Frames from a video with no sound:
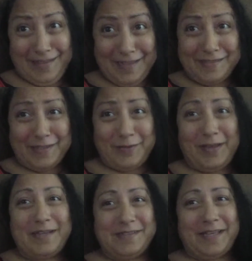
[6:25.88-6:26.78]
that's how
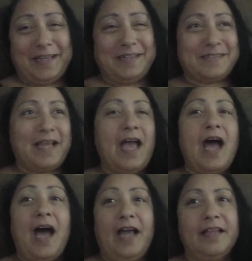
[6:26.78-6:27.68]
nice that is.
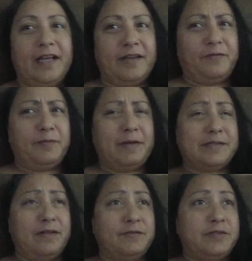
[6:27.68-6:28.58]
I like it for
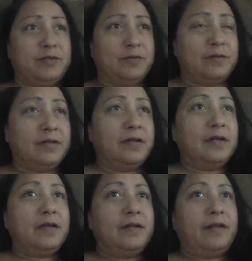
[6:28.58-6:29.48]
myself too.
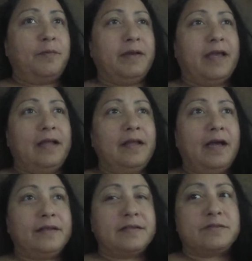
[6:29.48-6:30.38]
Now, Mikayla
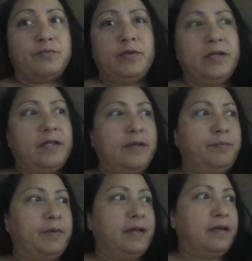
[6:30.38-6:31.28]
had this really
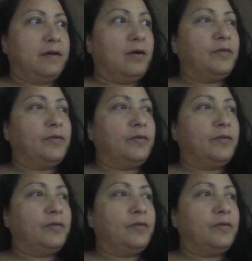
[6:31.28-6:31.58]
big, oh,